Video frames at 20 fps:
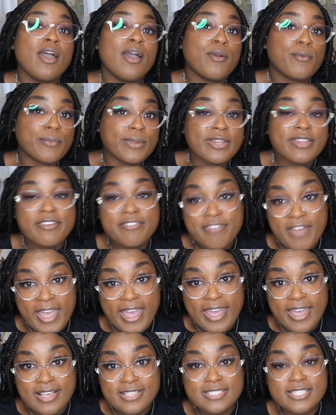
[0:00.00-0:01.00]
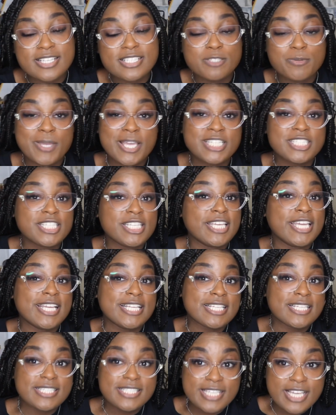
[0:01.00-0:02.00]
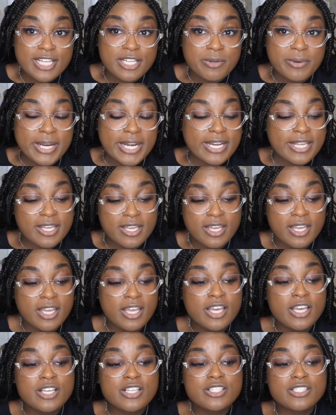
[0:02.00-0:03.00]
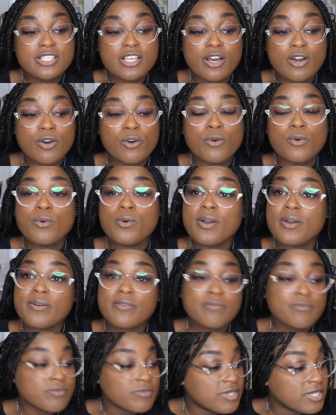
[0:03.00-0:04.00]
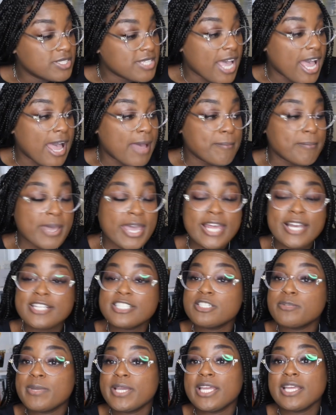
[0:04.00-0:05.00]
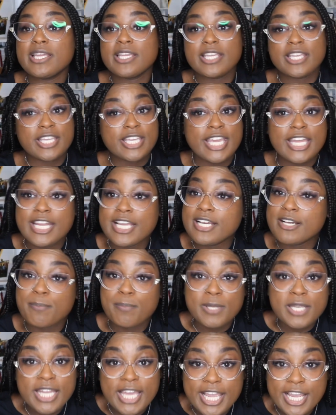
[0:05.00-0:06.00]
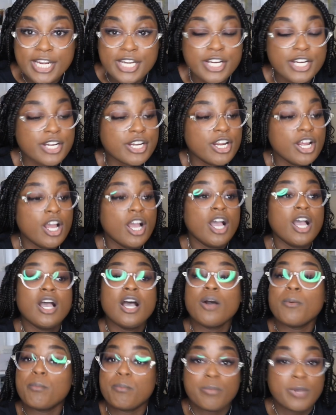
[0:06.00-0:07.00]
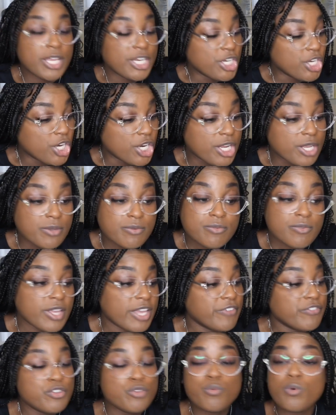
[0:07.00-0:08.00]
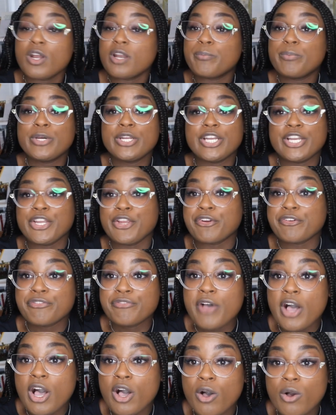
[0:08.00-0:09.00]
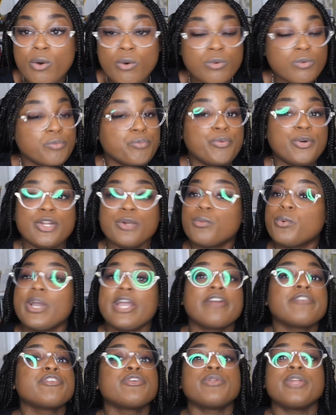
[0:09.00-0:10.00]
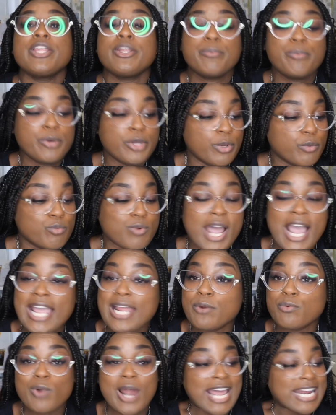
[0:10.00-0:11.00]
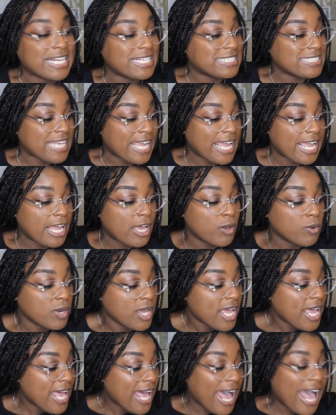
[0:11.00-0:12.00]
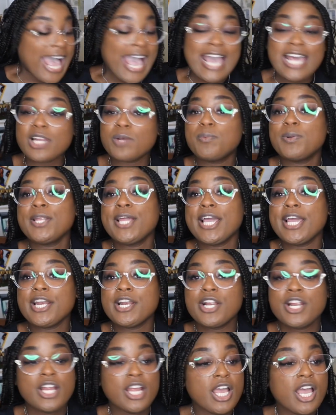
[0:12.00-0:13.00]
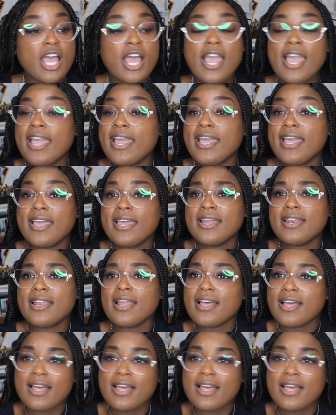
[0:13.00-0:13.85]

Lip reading: really fast, especially in accelerated. So time management, getting a planner if you want to put it in your phone, put wherever you need to put, write it down. I had a planner, and